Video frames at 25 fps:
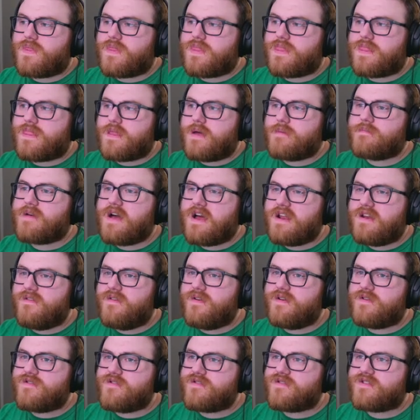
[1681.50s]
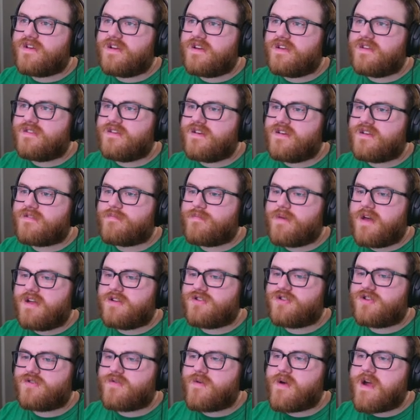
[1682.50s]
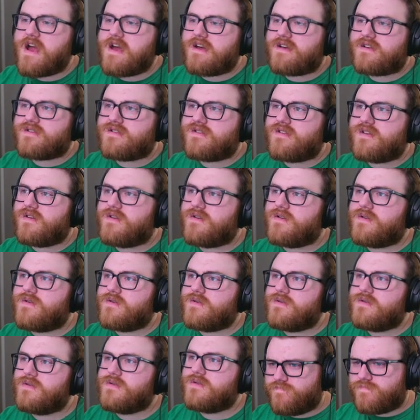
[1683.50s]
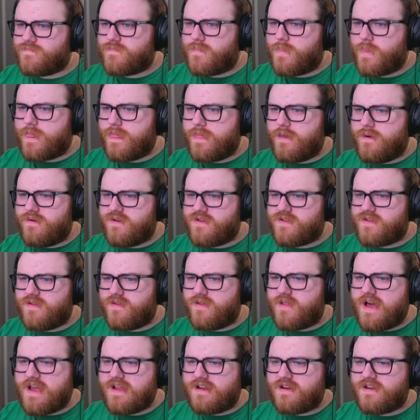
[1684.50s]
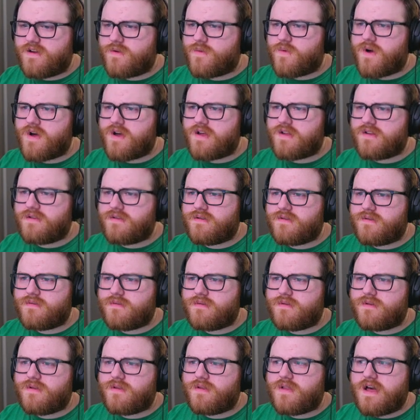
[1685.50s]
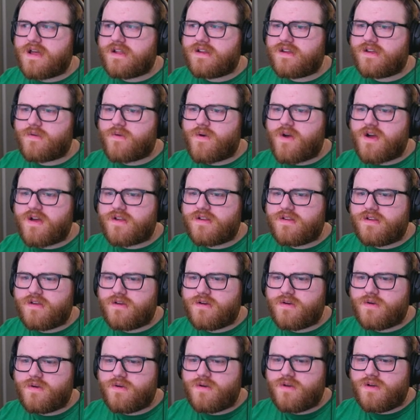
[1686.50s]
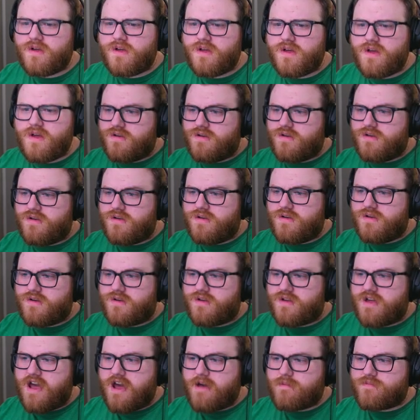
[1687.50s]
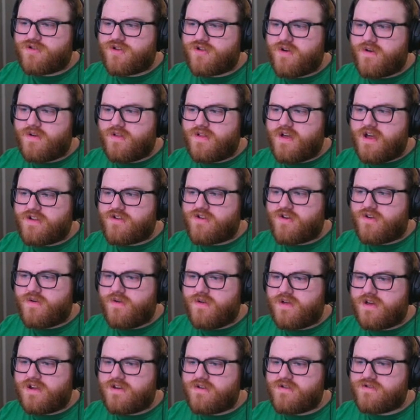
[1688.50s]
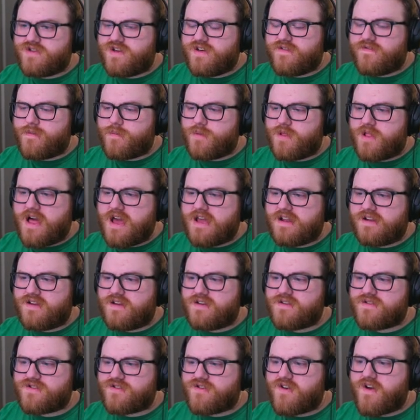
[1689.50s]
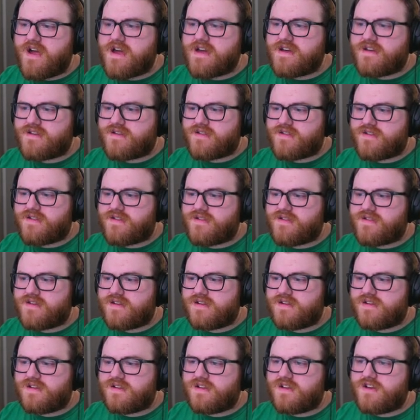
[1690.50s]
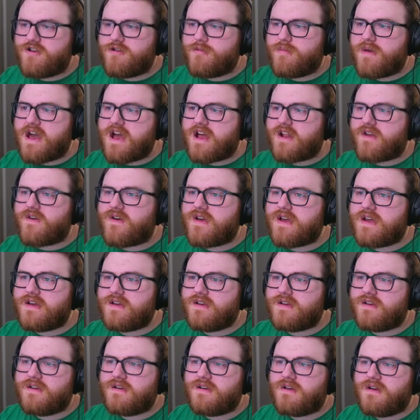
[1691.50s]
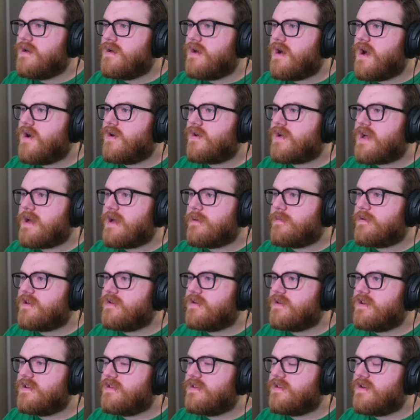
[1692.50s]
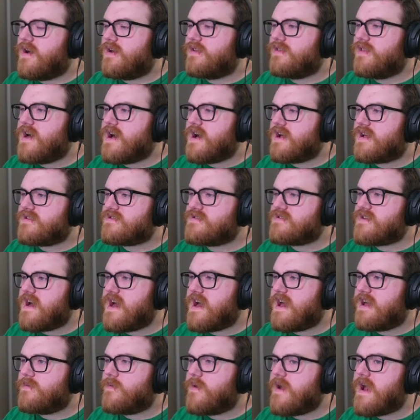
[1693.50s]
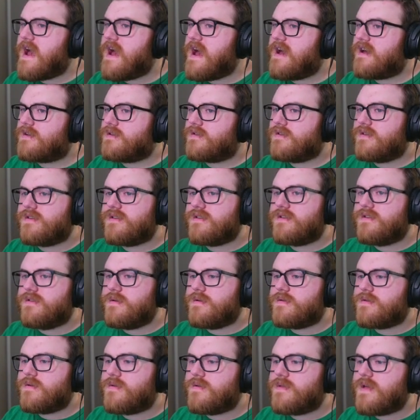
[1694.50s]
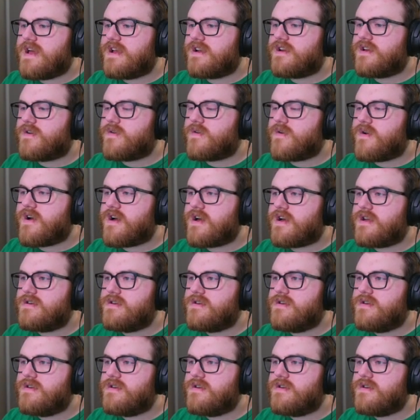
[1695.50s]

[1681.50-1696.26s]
I'm kind of interested in the expansion racks too. What does a lightning rod, lightning rod do? Capture electrical energy from lightning strikes and send it to your battery. Okay, but you need to unlock a side rack to do the lightning rod.